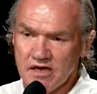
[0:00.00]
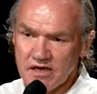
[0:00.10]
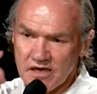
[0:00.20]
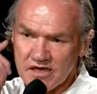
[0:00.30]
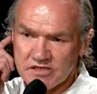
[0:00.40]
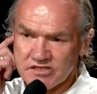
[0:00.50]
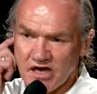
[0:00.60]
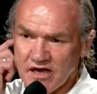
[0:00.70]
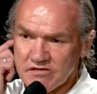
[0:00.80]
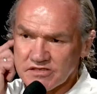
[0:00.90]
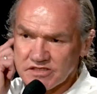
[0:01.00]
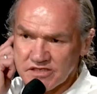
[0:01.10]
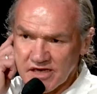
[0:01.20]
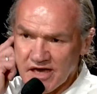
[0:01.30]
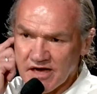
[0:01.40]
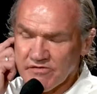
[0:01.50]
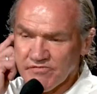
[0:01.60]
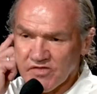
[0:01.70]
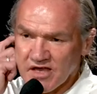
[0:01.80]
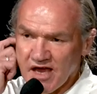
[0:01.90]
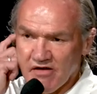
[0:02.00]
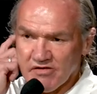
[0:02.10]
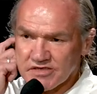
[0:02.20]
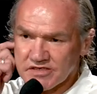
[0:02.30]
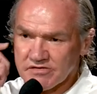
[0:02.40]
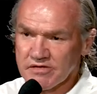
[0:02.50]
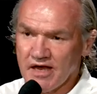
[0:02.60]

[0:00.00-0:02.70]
in silence in our garrets and,